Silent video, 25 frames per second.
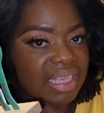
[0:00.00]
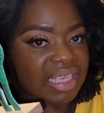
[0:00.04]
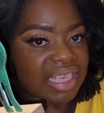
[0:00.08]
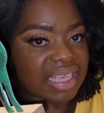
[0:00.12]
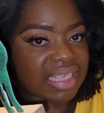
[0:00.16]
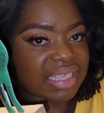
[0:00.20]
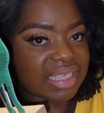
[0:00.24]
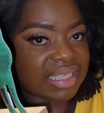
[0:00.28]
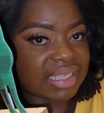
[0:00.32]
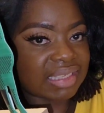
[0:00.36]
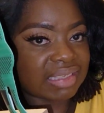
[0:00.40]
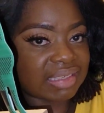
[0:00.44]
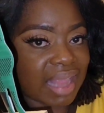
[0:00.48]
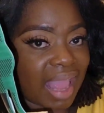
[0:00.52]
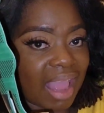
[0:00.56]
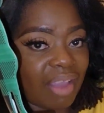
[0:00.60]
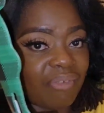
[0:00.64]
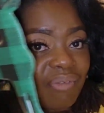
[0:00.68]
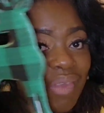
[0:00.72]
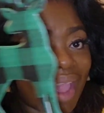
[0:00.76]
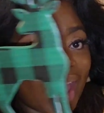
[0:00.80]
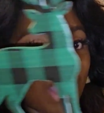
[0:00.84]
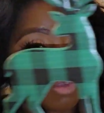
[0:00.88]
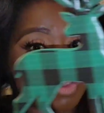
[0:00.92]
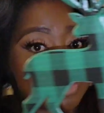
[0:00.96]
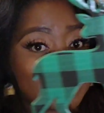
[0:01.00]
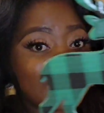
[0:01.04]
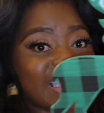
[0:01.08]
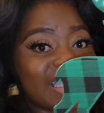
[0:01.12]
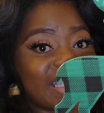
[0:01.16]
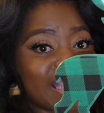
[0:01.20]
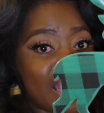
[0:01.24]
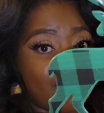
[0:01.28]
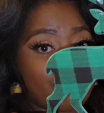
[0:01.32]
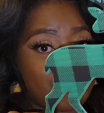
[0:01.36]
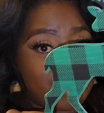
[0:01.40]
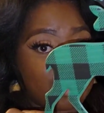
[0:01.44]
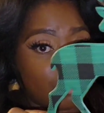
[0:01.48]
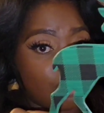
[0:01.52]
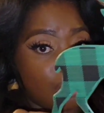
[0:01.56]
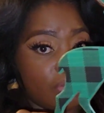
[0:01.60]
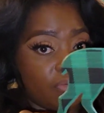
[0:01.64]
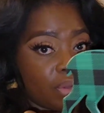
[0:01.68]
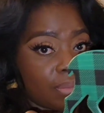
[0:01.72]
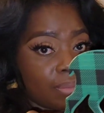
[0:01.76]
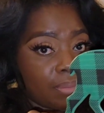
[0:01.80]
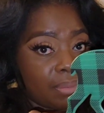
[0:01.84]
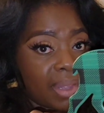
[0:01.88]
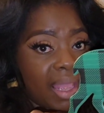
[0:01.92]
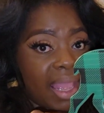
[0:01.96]
It's, I found seven of
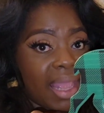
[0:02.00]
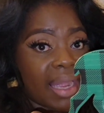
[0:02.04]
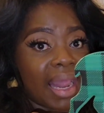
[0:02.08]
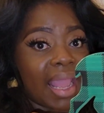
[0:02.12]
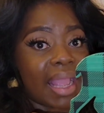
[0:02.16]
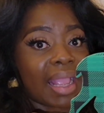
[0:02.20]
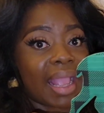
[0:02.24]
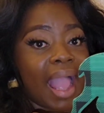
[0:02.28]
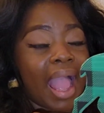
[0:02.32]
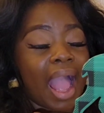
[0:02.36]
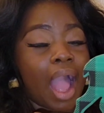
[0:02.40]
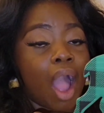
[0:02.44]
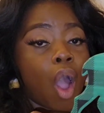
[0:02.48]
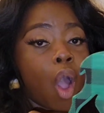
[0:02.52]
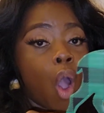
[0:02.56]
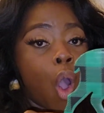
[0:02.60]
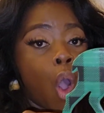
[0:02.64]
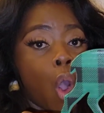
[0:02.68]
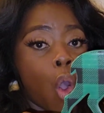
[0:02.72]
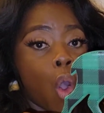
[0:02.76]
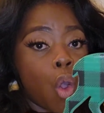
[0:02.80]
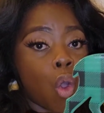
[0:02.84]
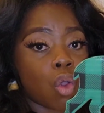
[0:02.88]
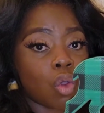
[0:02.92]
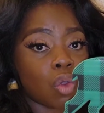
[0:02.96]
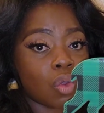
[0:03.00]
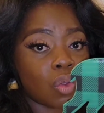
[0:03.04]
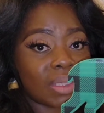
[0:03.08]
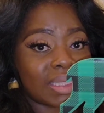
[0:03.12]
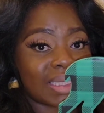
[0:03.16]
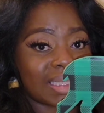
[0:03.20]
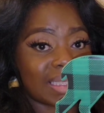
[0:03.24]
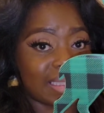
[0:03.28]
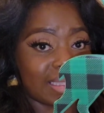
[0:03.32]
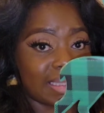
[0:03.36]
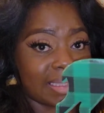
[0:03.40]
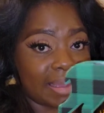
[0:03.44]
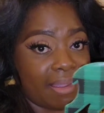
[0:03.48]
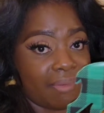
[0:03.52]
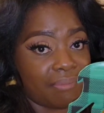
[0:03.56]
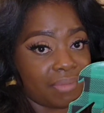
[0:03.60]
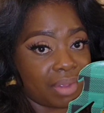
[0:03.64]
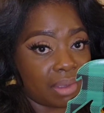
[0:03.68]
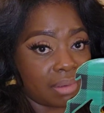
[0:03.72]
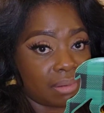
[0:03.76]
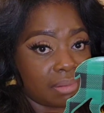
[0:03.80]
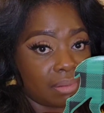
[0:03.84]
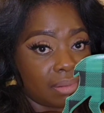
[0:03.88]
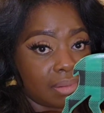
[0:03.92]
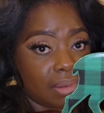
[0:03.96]
them, and I got all seven.
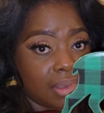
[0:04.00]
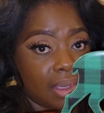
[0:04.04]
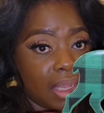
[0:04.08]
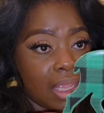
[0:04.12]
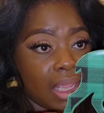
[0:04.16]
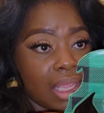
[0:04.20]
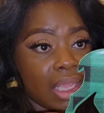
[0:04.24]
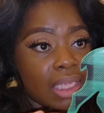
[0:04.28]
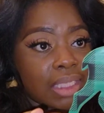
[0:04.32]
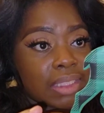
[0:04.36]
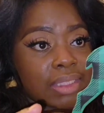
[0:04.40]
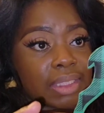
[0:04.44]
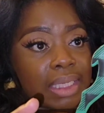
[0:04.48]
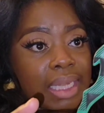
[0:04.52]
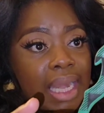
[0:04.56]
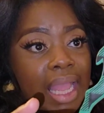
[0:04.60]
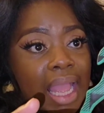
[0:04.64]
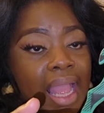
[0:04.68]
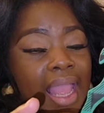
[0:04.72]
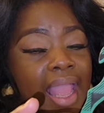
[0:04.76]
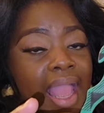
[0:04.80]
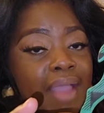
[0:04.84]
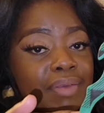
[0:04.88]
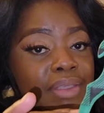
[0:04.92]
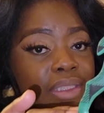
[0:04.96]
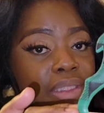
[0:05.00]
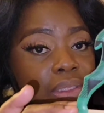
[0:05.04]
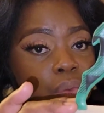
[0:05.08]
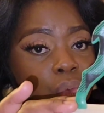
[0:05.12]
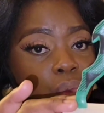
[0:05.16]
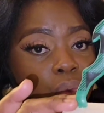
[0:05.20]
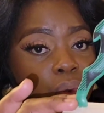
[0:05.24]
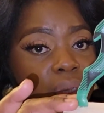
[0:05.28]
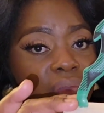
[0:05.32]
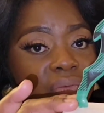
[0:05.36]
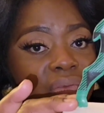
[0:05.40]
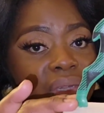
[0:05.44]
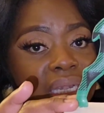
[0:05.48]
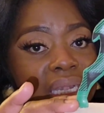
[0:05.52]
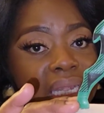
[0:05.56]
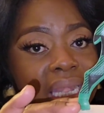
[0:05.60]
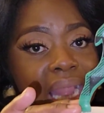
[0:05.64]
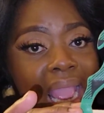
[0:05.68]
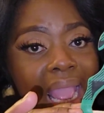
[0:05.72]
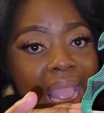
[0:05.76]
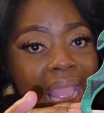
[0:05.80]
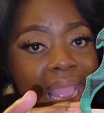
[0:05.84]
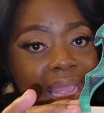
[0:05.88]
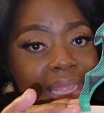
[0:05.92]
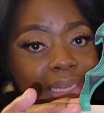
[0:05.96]
So now I have a total of
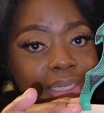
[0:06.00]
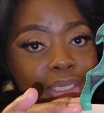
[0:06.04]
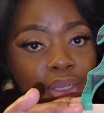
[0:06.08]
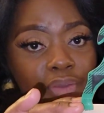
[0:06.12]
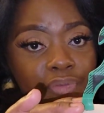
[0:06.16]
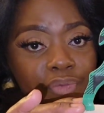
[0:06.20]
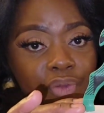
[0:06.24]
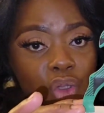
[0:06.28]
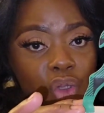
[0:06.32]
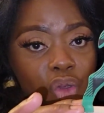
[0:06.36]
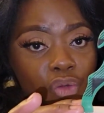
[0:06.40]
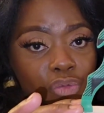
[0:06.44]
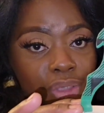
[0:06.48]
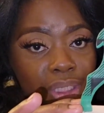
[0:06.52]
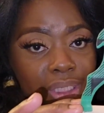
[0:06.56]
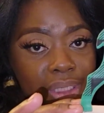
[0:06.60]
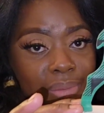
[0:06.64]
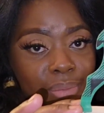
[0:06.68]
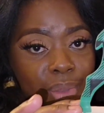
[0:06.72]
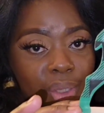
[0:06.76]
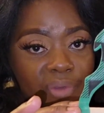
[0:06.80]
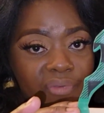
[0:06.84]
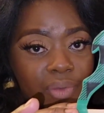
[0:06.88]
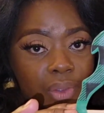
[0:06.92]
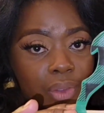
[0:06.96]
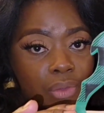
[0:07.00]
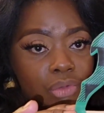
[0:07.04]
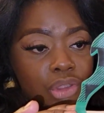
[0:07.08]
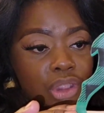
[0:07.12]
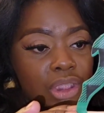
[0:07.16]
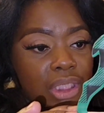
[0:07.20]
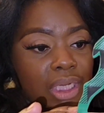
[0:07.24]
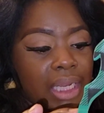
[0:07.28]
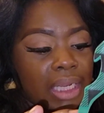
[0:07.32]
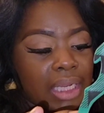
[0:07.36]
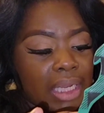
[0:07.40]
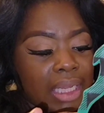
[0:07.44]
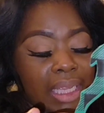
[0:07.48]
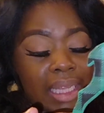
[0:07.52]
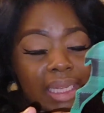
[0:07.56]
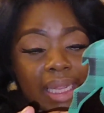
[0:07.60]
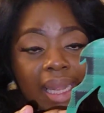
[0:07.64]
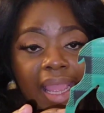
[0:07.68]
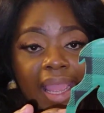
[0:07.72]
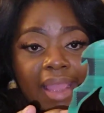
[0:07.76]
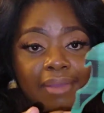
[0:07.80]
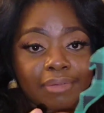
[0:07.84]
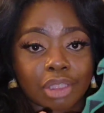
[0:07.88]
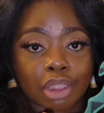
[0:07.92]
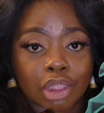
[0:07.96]
nine of the green buffalo check, and I
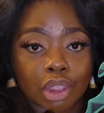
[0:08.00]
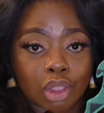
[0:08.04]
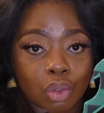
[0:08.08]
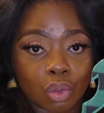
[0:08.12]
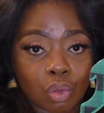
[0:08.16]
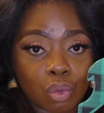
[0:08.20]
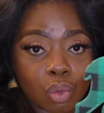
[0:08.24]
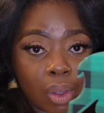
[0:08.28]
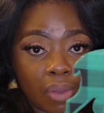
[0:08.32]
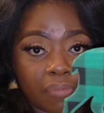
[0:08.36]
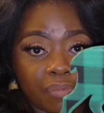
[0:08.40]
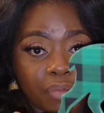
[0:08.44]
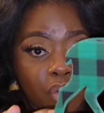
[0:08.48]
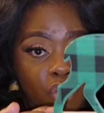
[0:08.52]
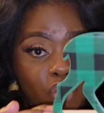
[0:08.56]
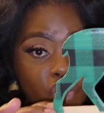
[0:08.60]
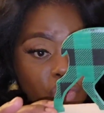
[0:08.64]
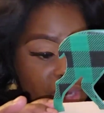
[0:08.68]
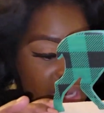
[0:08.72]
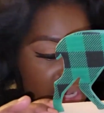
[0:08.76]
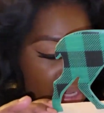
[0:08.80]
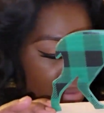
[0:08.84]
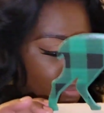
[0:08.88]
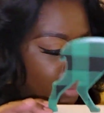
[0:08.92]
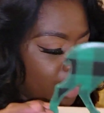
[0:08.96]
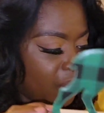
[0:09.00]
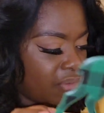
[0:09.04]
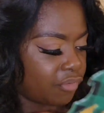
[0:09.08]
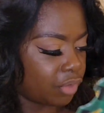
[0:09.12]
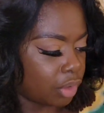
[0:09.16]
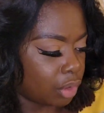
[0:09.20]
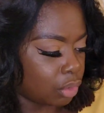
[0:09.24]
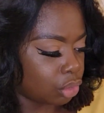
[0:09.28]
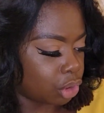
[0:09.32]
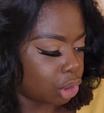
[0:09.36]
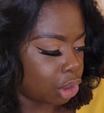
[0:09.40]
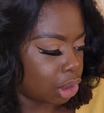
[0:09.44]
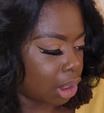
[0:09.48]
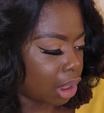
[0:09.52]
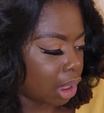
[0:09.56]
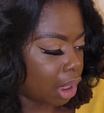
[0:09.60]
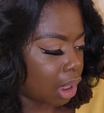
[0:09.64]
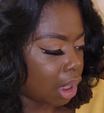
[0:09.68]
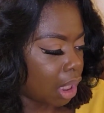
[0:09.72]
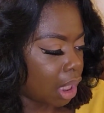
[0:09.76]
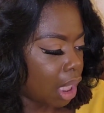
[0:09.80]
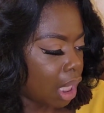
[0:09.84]
have two of the red buffalo check.